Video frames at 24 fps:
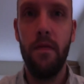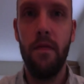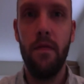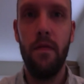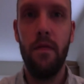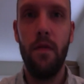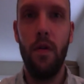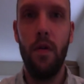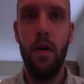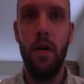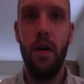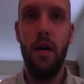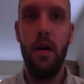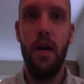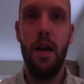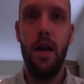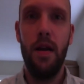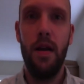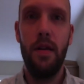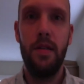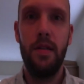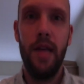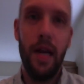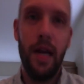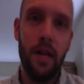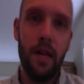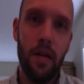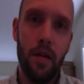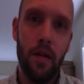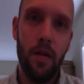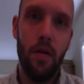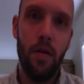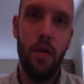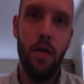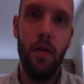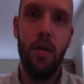for
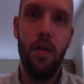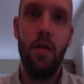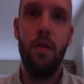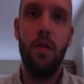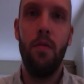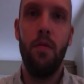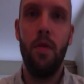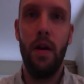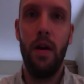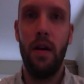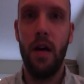technical,